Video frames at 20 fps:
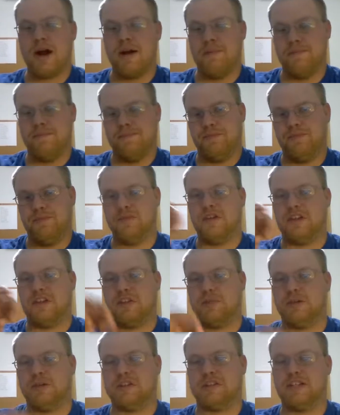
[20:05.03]
the roll
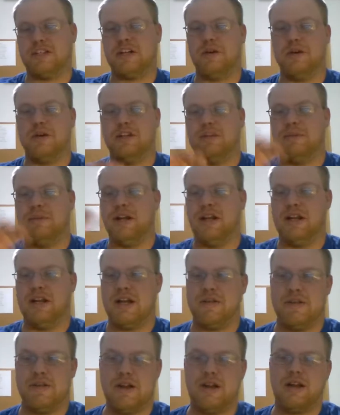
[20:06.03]
bar that's
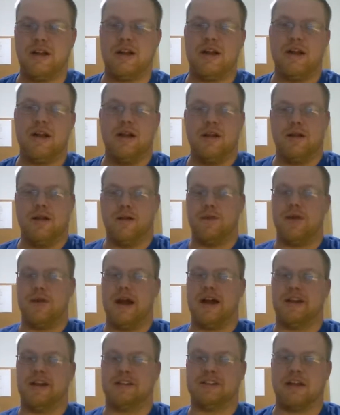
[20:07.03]
supposed to go in the middle of
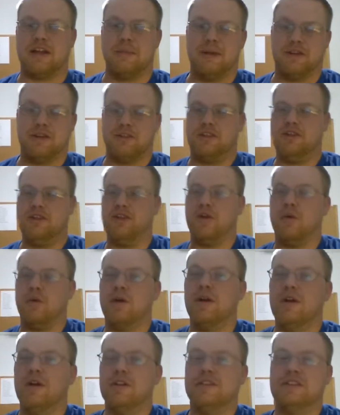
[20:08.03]
it, that
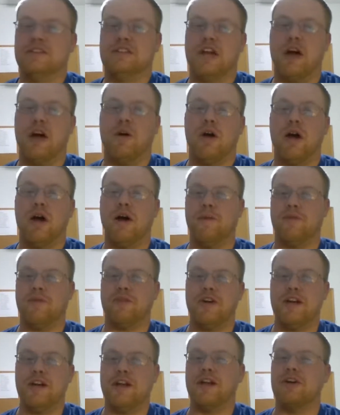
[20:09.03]
is coming too.
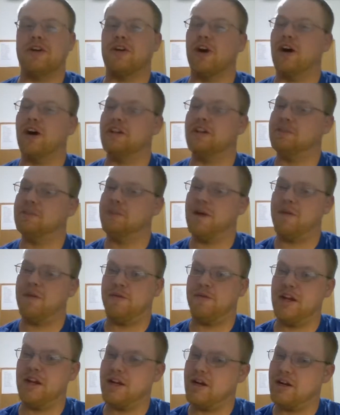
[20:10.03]
So hopefully,
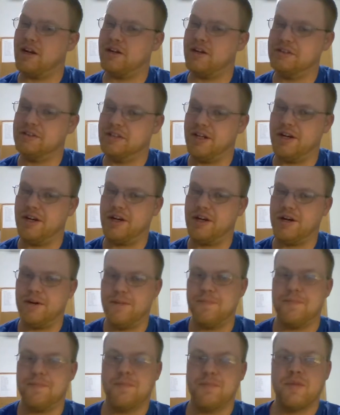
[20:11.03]
crossing my
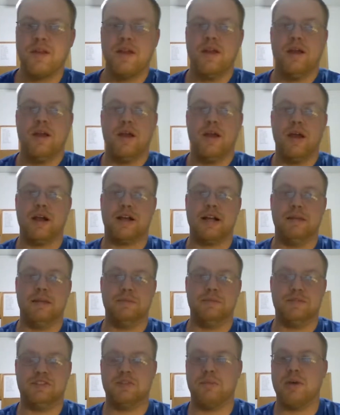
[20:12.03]
fingers here,
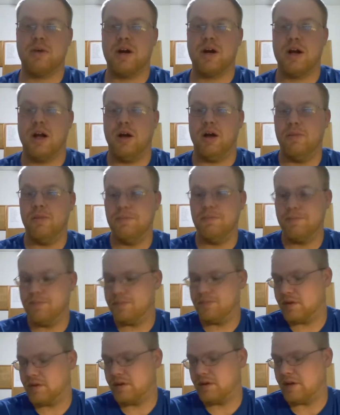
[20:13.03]
that comes
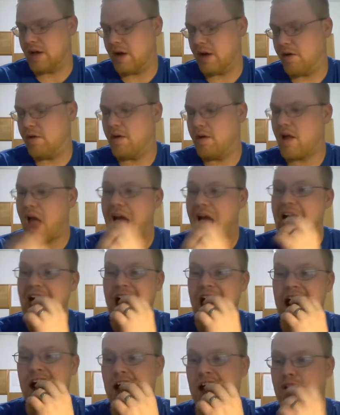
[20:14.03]
tomorrow.
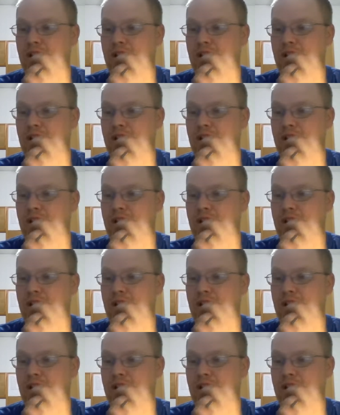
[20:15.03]
So,